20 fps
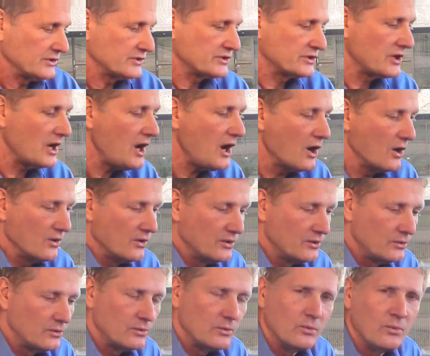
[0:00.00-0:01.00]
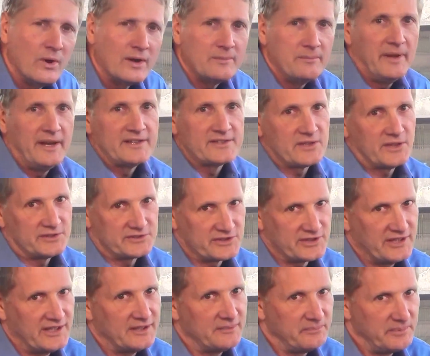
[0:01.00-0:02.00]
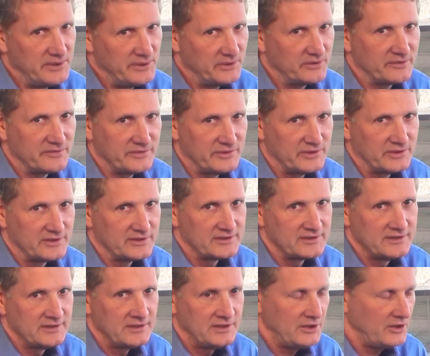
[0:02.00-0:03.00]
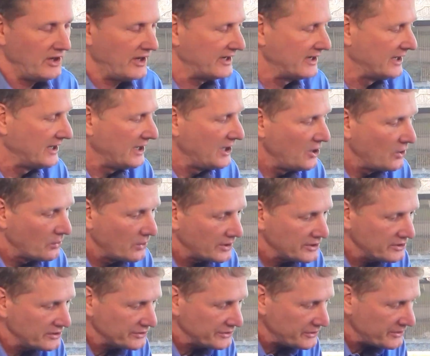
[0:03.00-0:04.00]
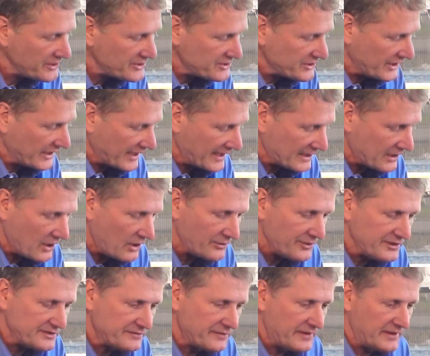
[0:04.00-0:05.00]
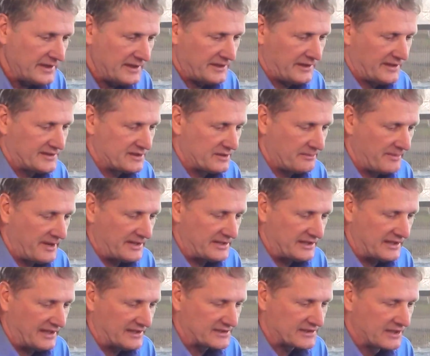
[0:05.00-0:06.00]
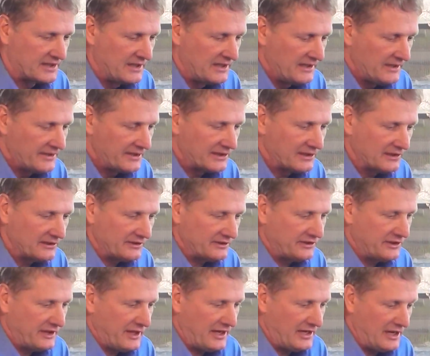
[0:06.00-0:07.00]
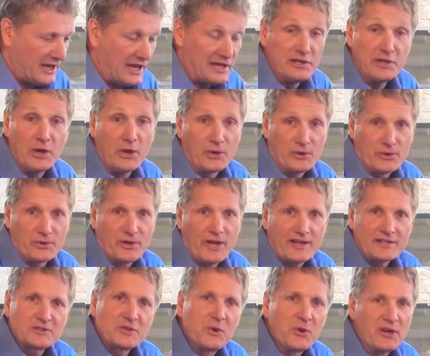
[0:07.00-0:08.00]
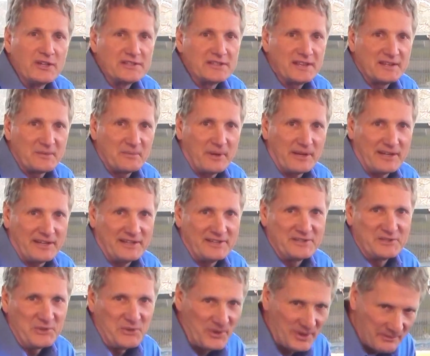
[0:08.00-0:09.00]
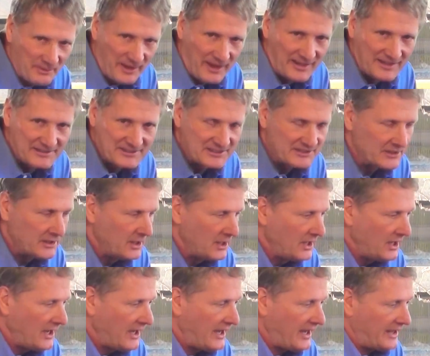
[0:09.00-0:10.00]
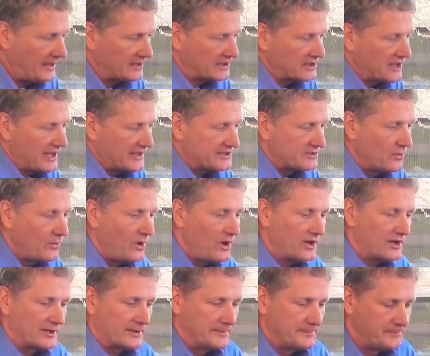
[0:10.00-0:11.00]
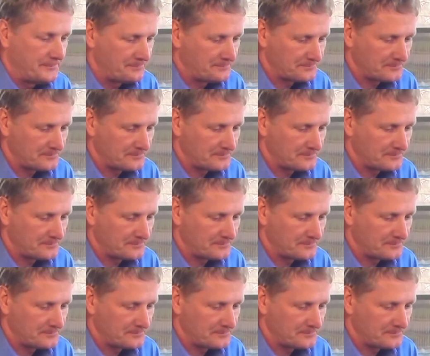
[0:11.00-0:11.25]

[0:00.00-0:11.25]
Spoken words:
so what makes our skin beautiful? All right, well, you'll notice that I got all these funny things on my desk, and no, they're not toys out of my kid's toy box, and a glass of water.